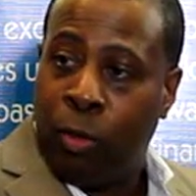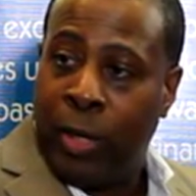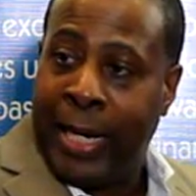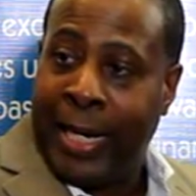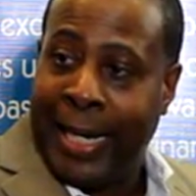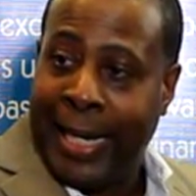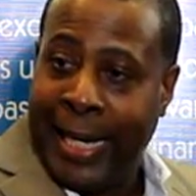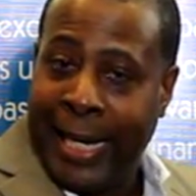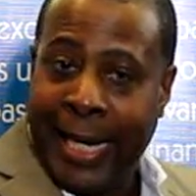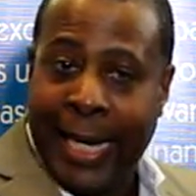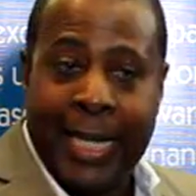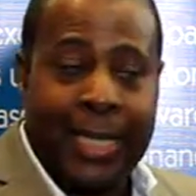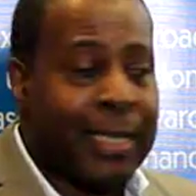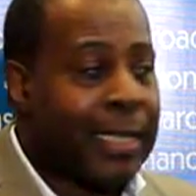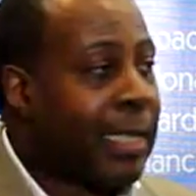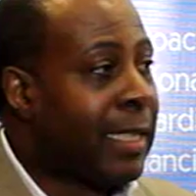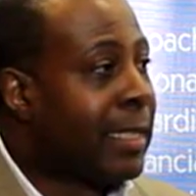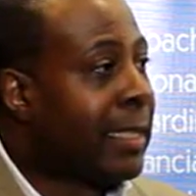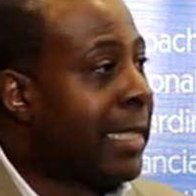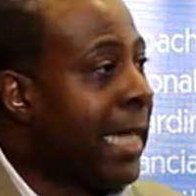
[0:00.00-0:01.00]
enhance
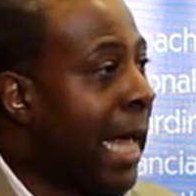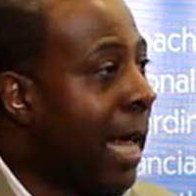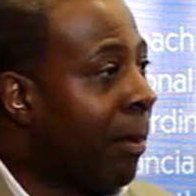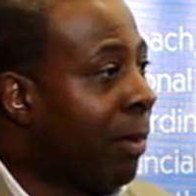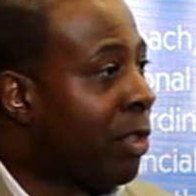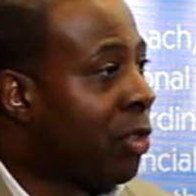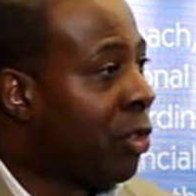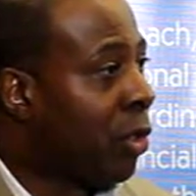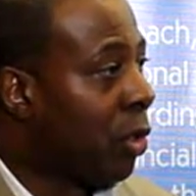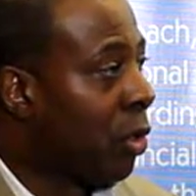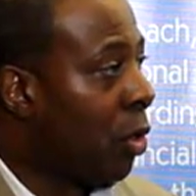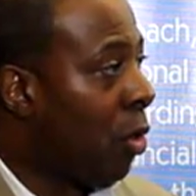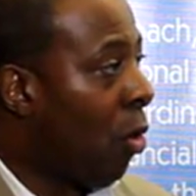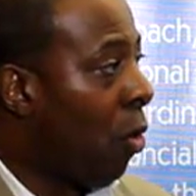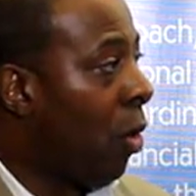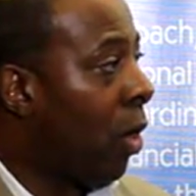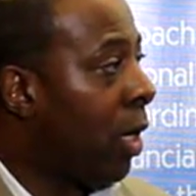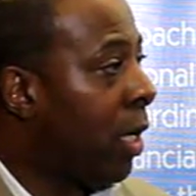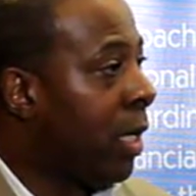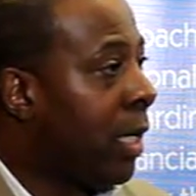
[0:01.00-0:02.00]
and establish your
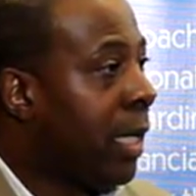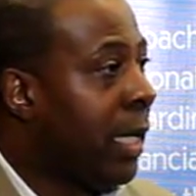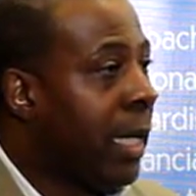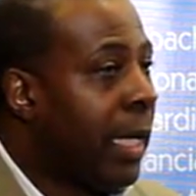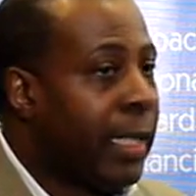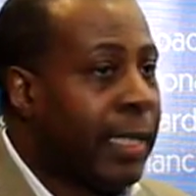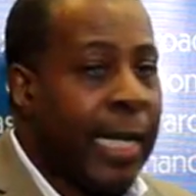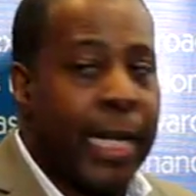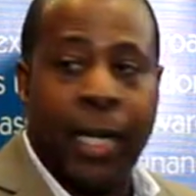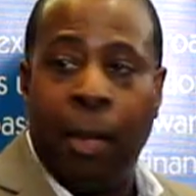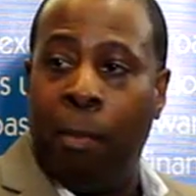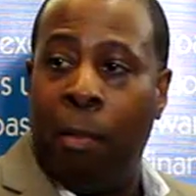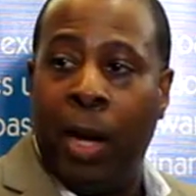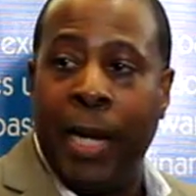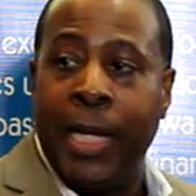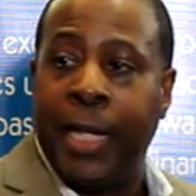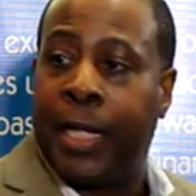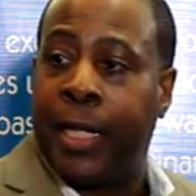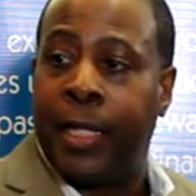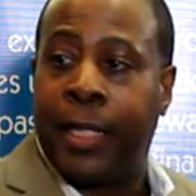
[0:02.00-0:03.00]
core, then the
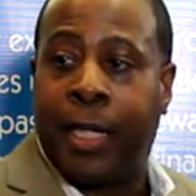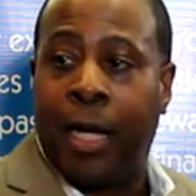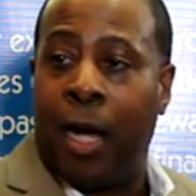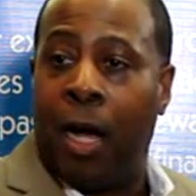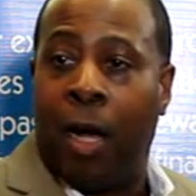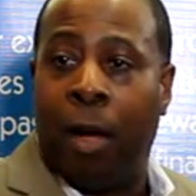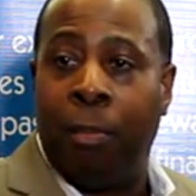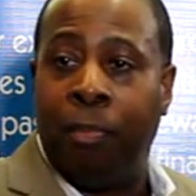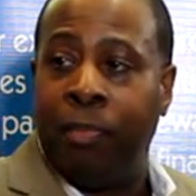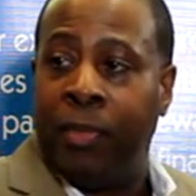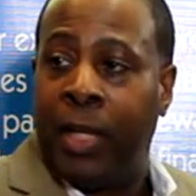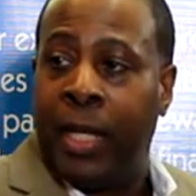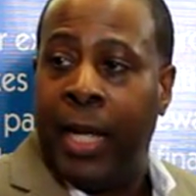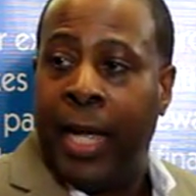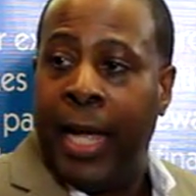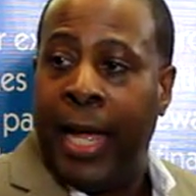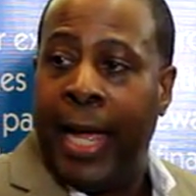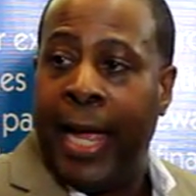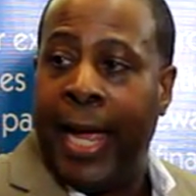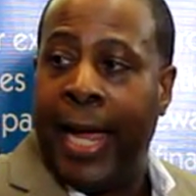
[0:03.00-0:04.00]
money can come
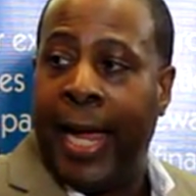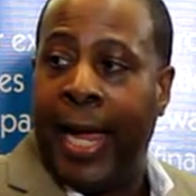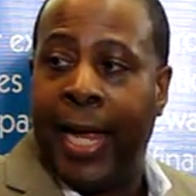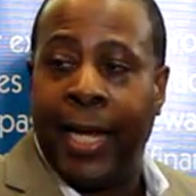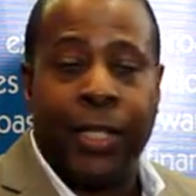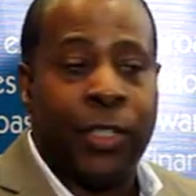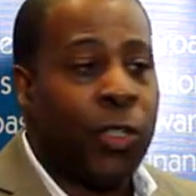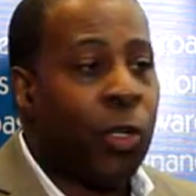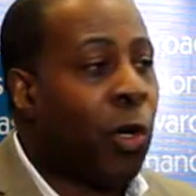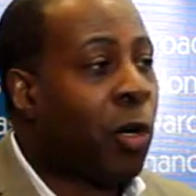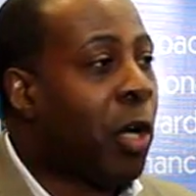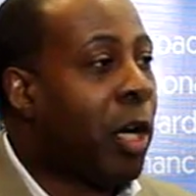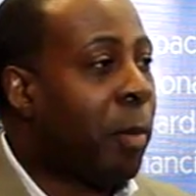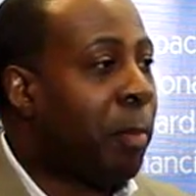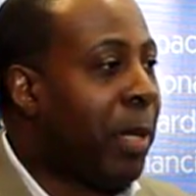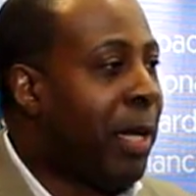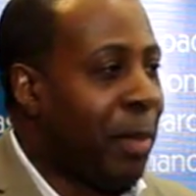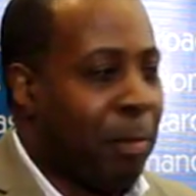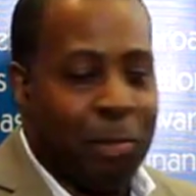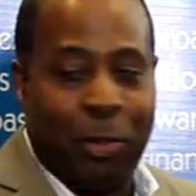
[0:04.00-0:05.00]
and you're going to
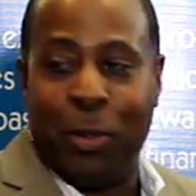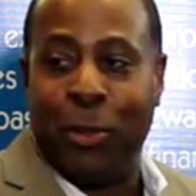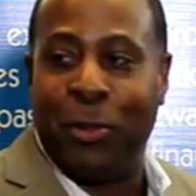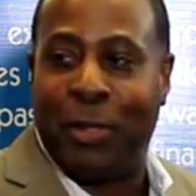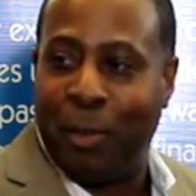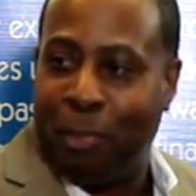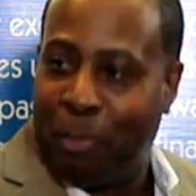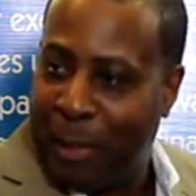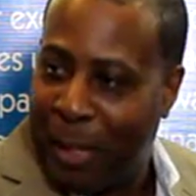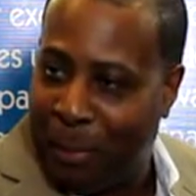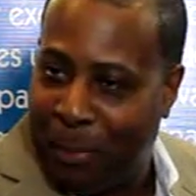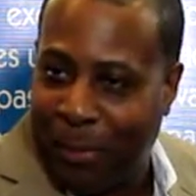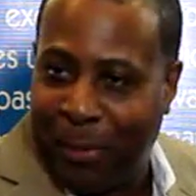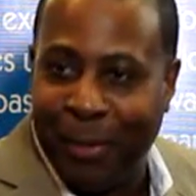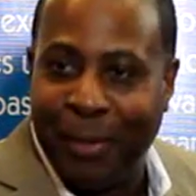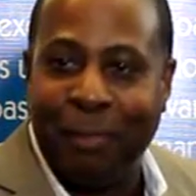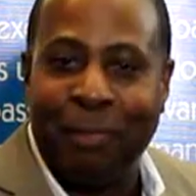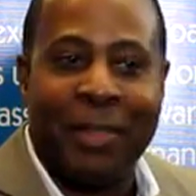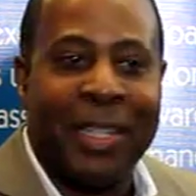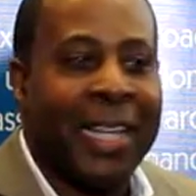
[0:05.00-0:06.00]
be abusing people.
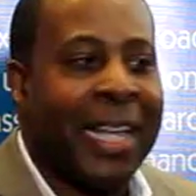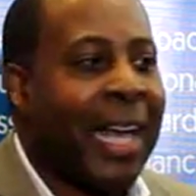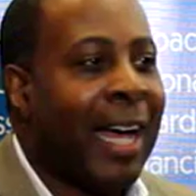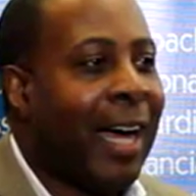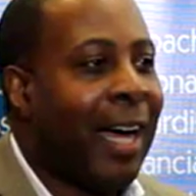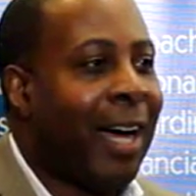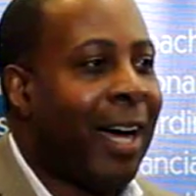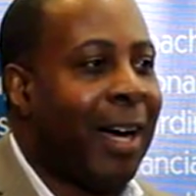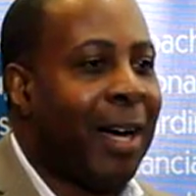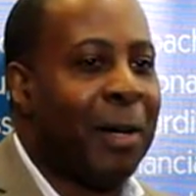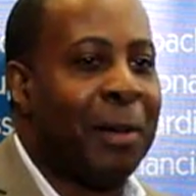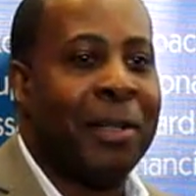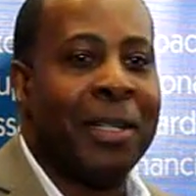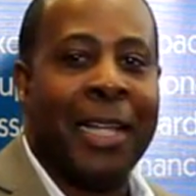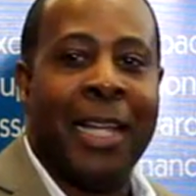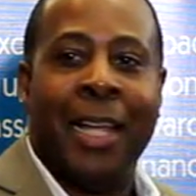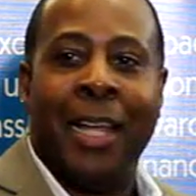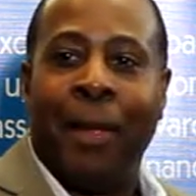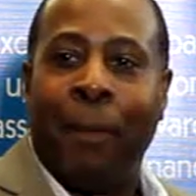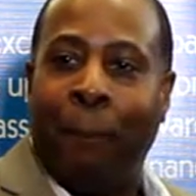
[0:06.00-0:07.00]

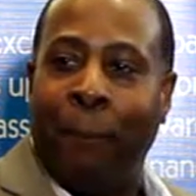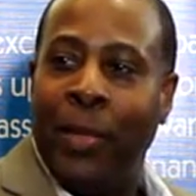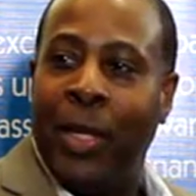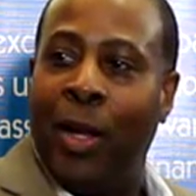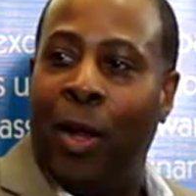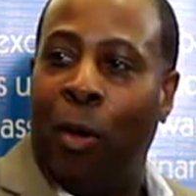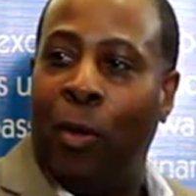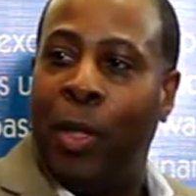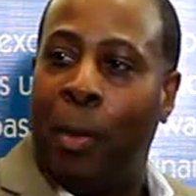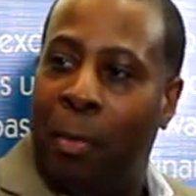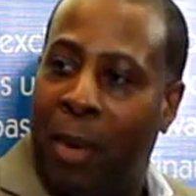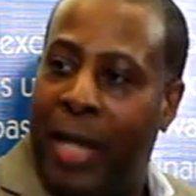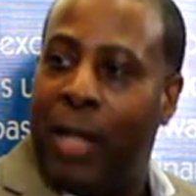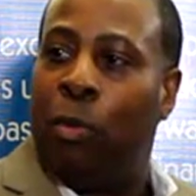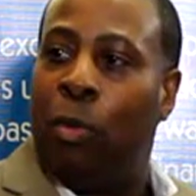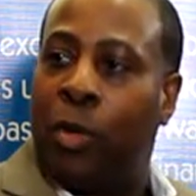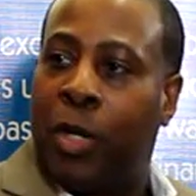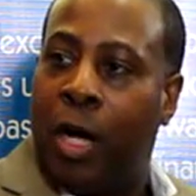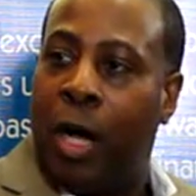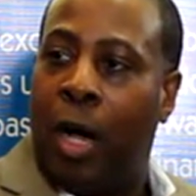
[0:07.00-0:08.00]
Uh, you know, the money
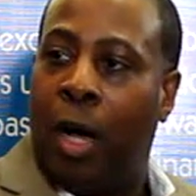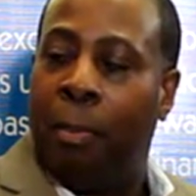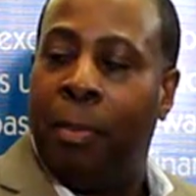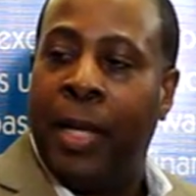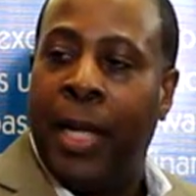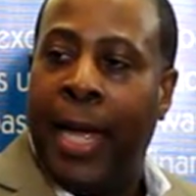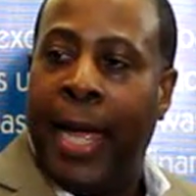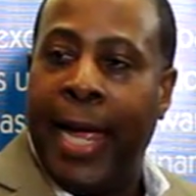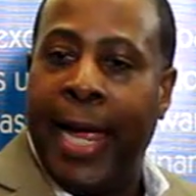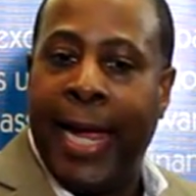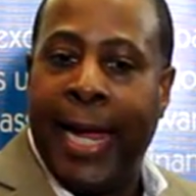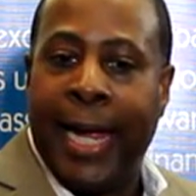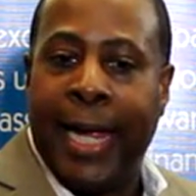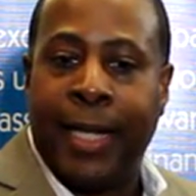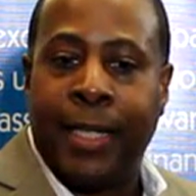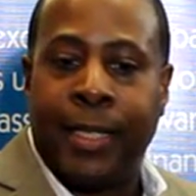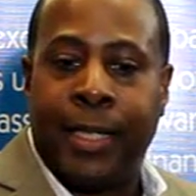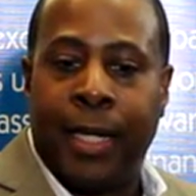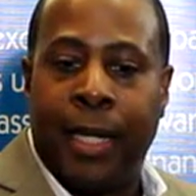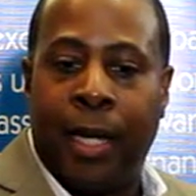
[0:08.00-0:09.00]
will come
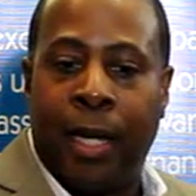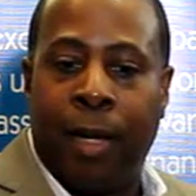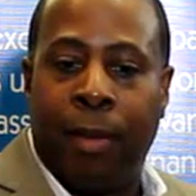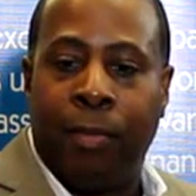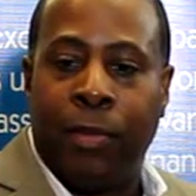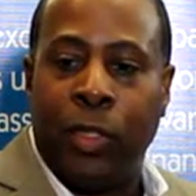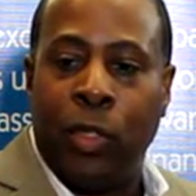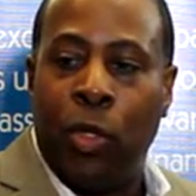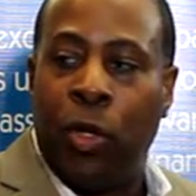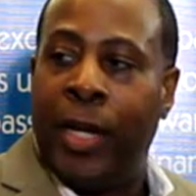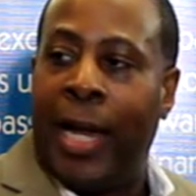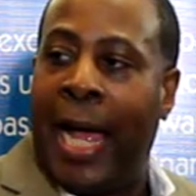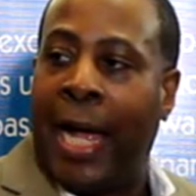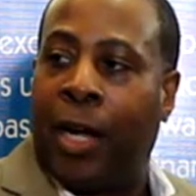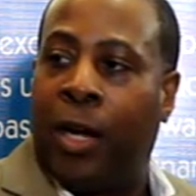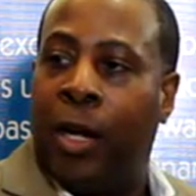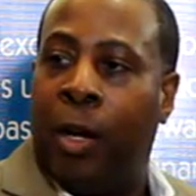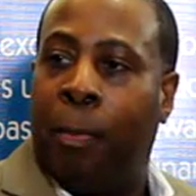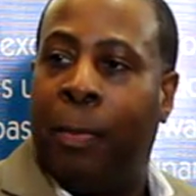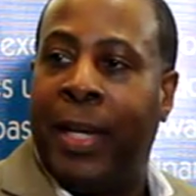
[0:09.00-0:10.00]
and uh, you're
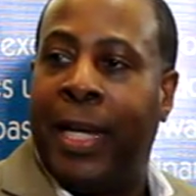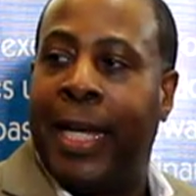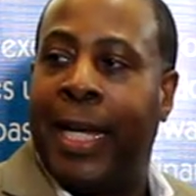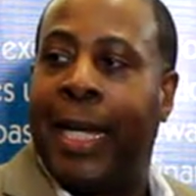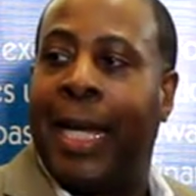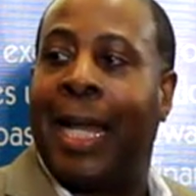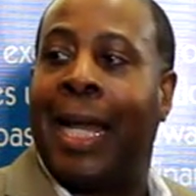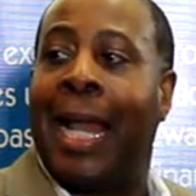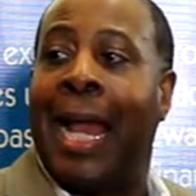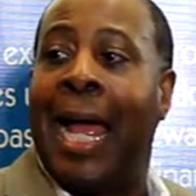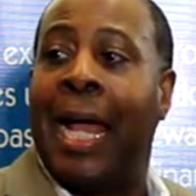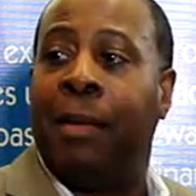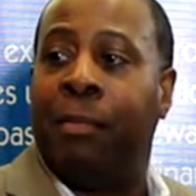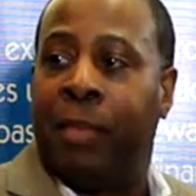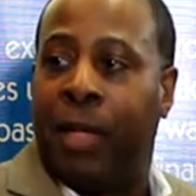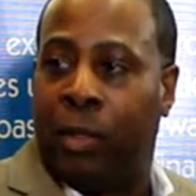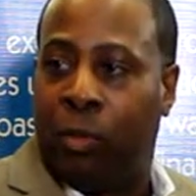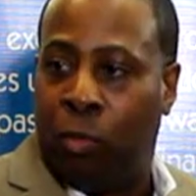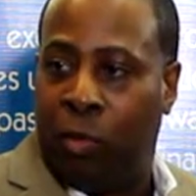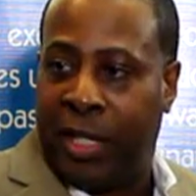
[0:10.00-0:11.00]
not going to be in
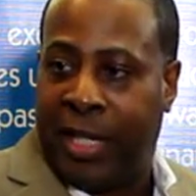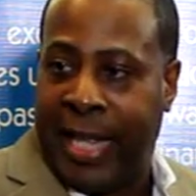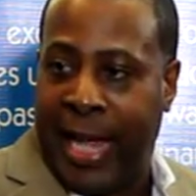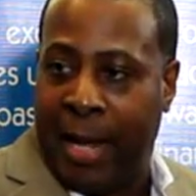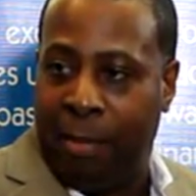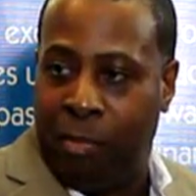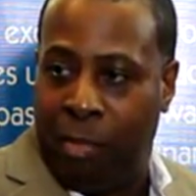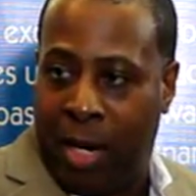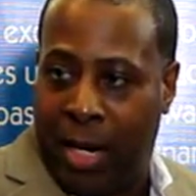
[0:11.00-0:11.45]
alignment with that money.